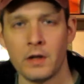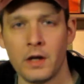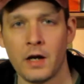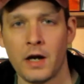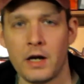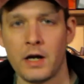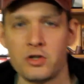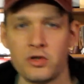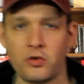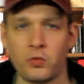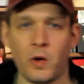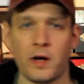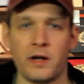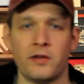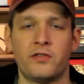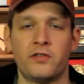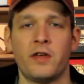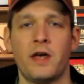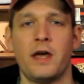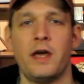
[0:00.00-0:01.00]
I just want to
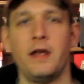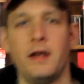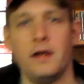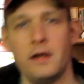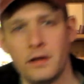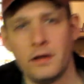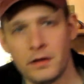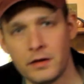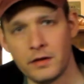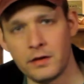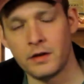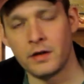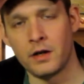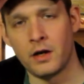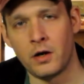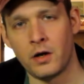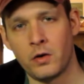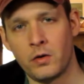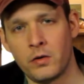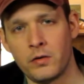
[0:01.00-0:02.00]
say, you
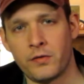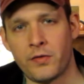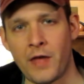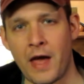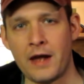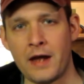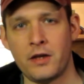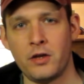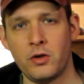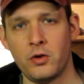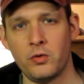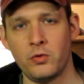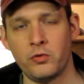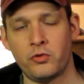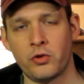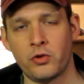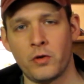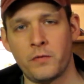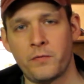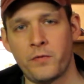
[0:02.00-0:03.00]
know, thank you
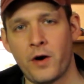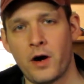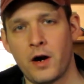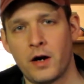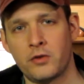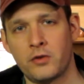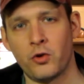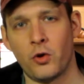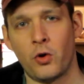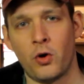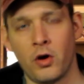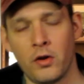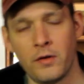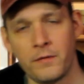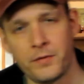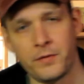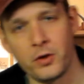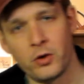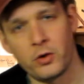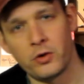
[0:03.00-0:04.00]
so far to all the
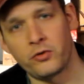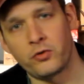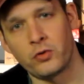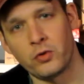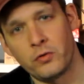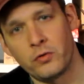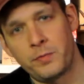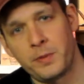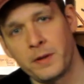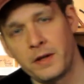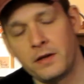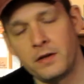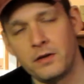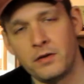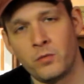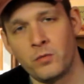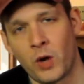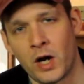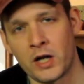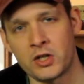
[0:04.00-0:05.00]
viewers who have been
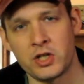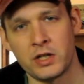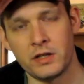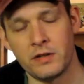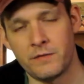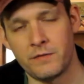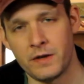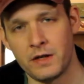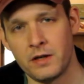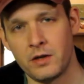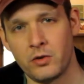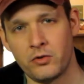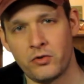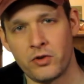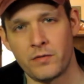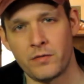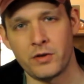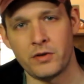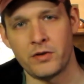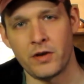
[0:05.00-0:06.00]
watching the videos
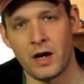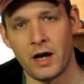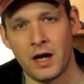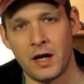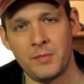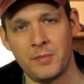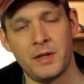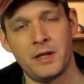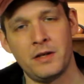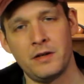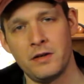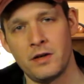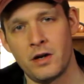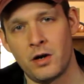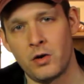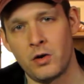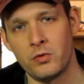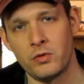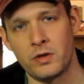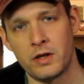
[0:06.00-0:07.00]
every time and, you
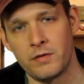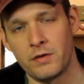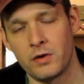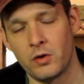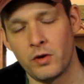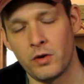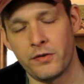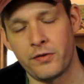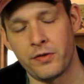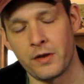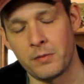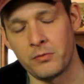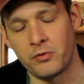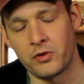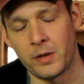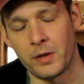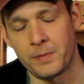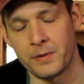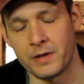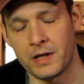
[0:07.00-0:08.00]
know, giving all the thumbs
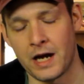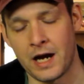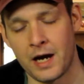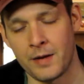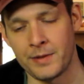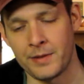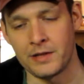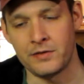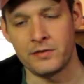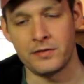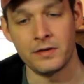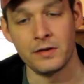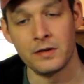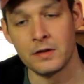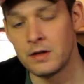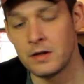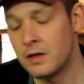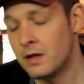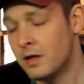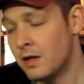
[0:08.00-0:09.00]
up and comments.
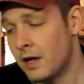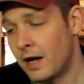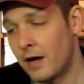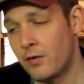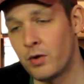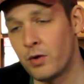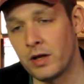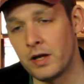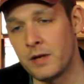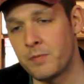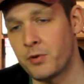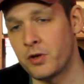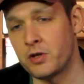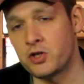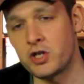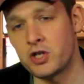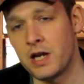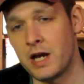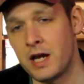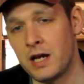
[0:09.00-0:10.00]
I really
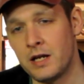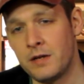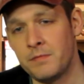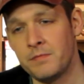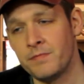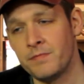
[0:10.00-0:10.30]
appreciate it.